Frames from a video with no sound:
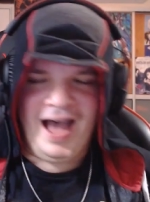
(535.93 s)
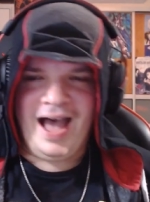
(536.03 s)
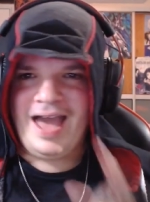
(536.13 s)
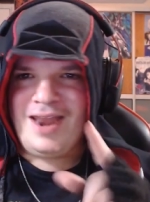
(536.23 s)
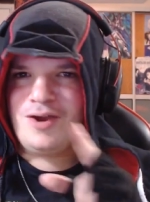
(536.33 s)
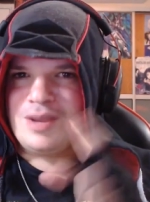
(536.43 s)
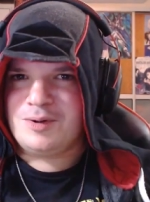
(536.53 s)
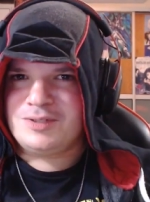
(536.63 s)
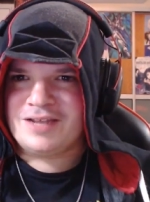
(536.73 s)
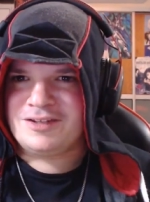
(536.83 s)
I know
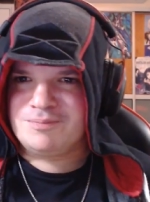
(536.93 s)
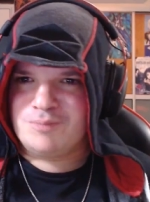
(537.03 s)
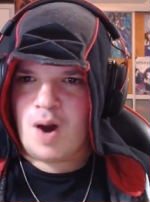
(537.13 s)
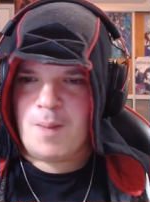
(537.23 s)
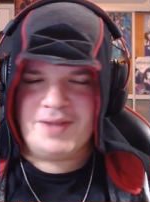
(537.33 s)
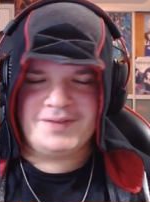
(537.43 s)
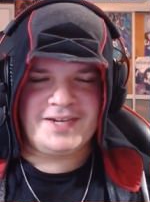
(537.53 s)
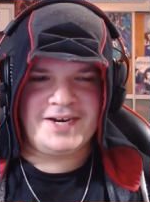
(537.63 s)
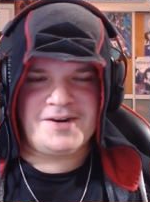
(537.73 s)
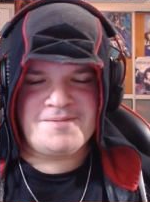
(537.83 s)
Caboose has his moments
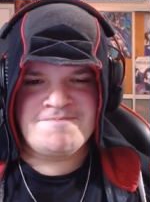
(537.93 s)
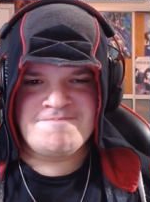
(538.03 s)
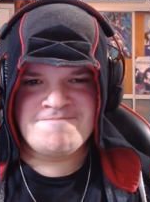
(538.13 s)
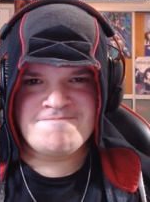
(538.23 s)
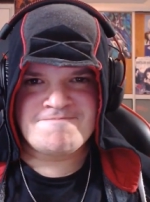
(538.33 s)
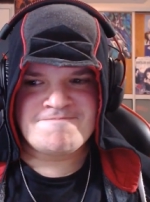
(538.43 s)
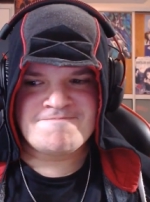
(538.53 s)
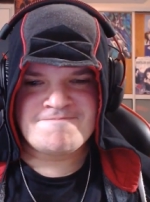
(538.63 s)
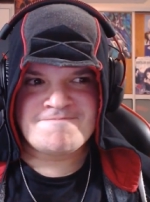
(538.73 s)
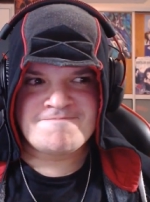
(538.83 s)
here.
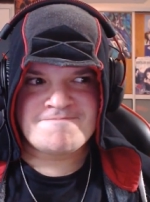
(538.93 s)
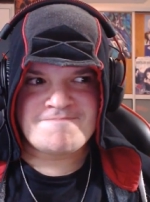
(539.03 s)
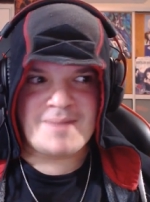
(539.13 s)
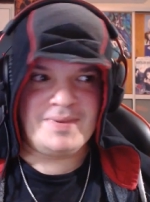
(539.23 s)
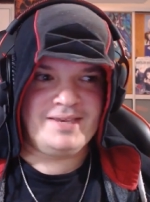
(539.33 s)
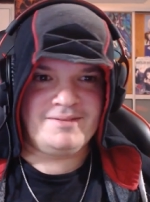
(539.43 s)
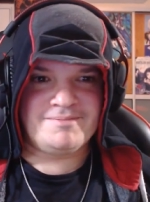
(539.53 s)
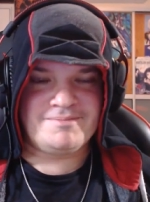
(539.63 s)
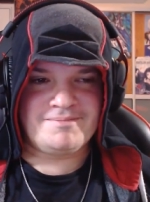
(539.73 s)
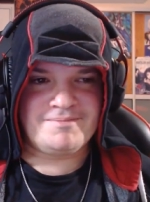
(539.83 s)
I mean,
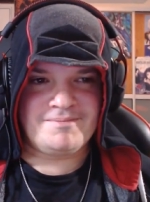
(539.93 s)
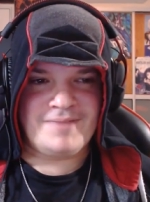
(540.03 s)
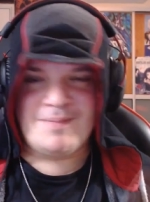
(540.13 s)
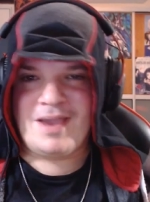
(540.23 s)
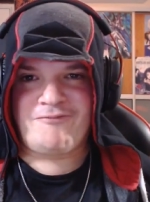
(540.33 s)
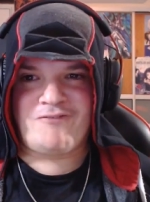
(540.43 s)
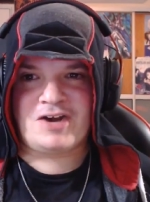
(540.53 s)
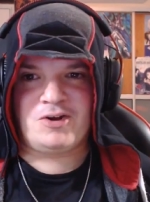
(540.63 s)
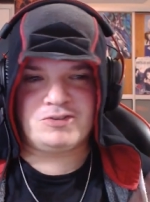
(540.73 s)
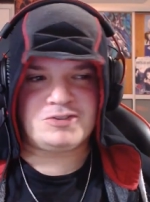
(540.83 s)
he made
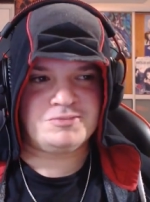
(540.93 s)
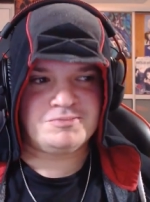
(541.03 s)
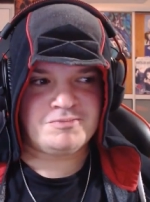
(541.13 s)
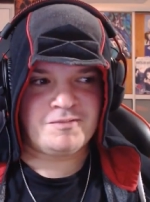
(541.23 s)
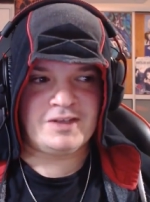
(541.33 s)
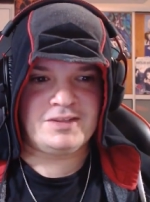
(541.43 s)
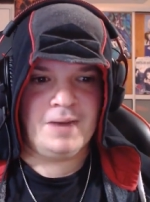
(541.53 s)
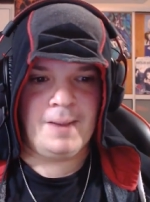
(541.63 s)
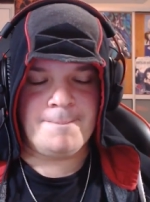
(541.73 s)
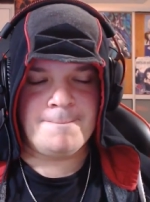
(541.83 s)
freckles. Picked him up.